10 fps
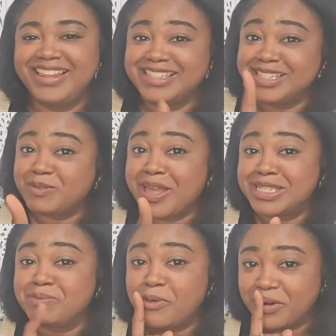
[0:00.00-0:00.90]
this is why
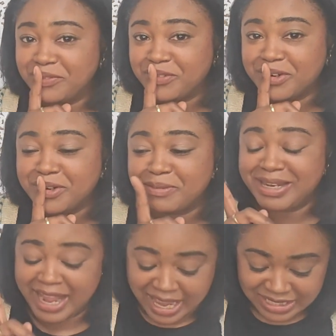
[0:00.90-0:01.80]
it's important for me
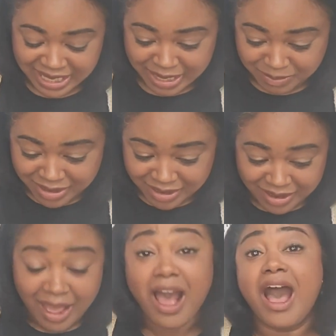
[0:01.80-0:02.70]
to ask him.
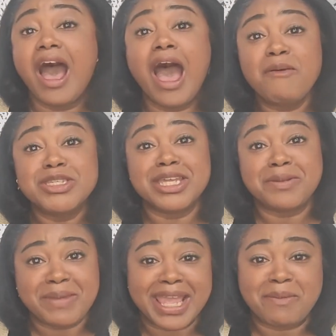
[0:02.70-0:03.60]
I was gonna
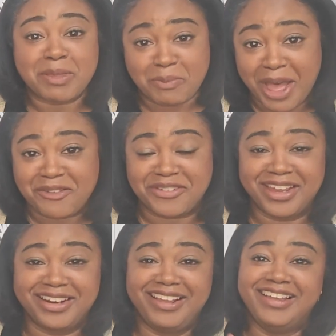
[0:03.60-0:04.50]
make him the
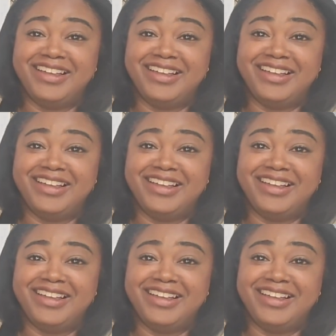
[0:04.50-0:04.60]
puffin.